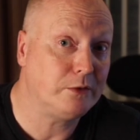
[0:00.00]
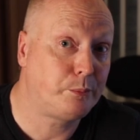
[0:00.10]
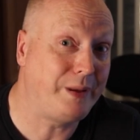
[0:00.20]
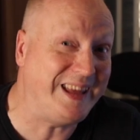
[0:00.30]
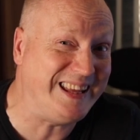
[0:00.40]

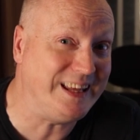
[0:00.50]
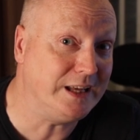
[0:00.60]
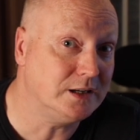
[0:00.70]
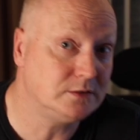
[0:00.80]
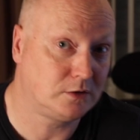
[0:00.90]

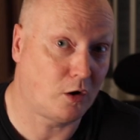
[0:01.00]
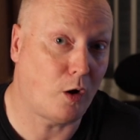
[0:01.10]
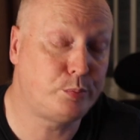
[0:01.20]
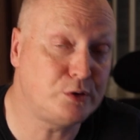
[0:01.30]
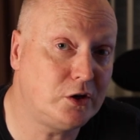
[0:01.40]
P
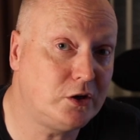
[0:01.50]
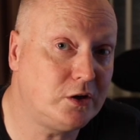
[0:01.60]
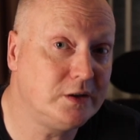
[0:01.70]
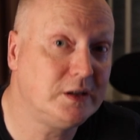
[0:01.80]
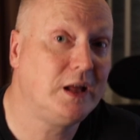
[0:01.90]
or
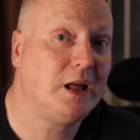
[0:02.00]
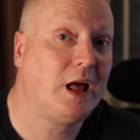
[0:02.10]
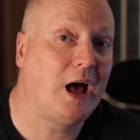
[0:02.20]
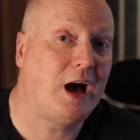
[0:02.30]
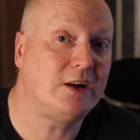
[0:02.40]
Pro
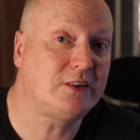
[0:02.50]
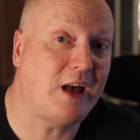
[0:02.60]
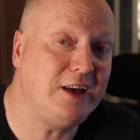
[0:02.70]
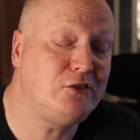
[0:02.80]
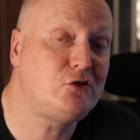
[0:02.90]
has
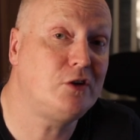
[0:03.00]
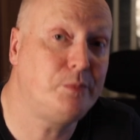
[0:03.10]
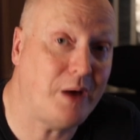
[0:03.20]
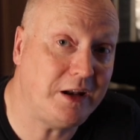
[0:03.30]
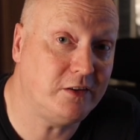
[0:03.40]
extra
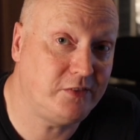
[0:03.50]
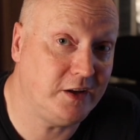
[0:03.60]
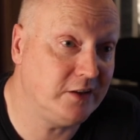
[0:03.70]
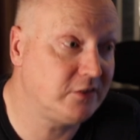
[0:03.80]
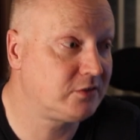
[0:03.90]

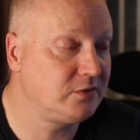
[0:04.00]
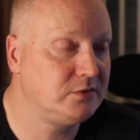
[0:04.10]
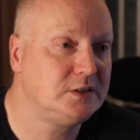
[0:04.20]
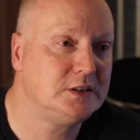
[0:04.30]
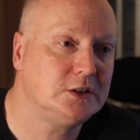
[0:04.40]
benefits.
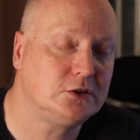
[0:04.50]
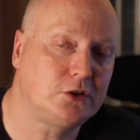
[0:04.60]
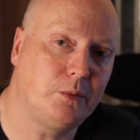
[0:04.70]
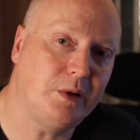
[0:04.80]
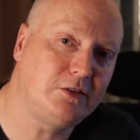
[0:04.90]

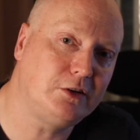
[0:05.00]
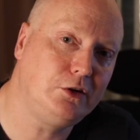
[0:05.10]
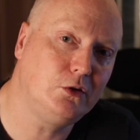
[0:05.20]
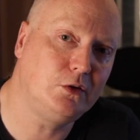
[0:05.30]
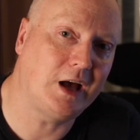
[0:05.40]
So basically
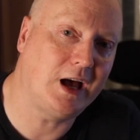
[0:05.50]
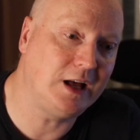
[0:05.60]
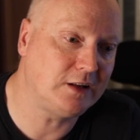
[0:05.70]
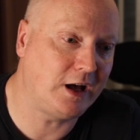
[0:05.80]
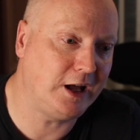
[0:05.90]
you
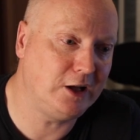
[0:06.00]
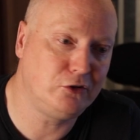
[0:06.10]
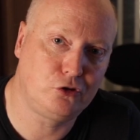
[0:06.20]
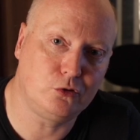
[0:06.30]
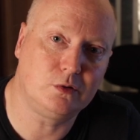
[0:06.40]
get a
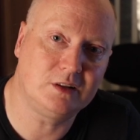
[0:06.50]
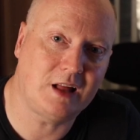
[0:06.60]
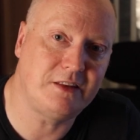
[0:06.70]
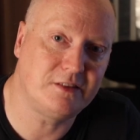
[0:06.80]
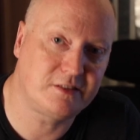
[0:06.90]
dual
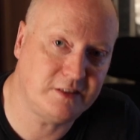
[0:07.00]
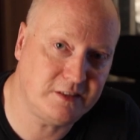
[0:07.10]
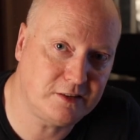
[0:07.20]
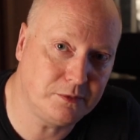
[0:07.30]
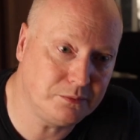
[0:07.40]
lens
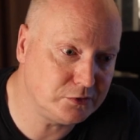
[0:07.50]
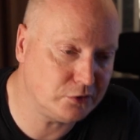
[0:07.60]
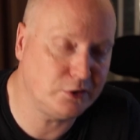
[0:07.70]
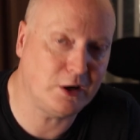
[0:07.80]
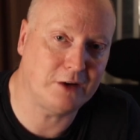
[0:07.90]
system. So
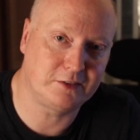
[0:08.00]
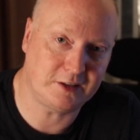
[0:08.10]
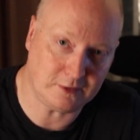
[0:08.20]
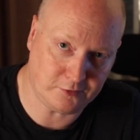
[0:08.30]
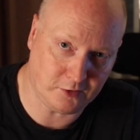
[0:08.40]
you have a
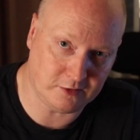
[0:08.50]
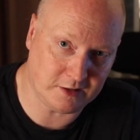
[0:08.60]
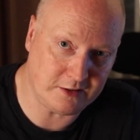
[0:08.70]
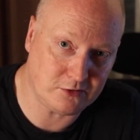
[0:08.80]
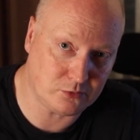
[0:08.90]
telephoto
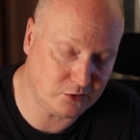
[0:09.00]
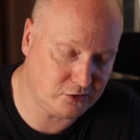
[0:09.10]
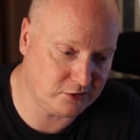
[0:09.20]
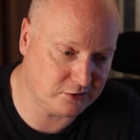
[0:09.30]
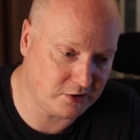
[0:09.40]
lens, which
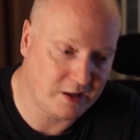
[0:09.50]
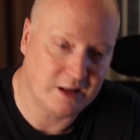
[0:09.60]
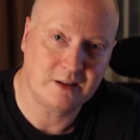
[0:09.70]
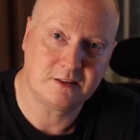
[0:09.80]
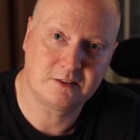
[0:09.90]
is
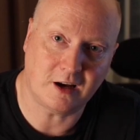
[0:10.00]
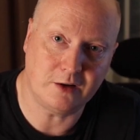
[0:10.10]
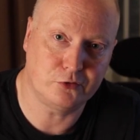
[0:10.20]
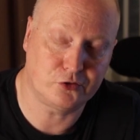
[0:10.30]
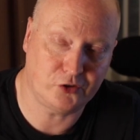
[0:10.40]

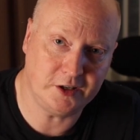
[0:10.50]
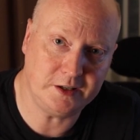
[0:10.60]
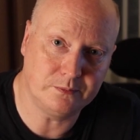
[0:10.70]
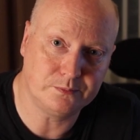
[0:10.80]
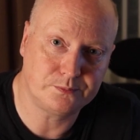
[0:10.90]
×3,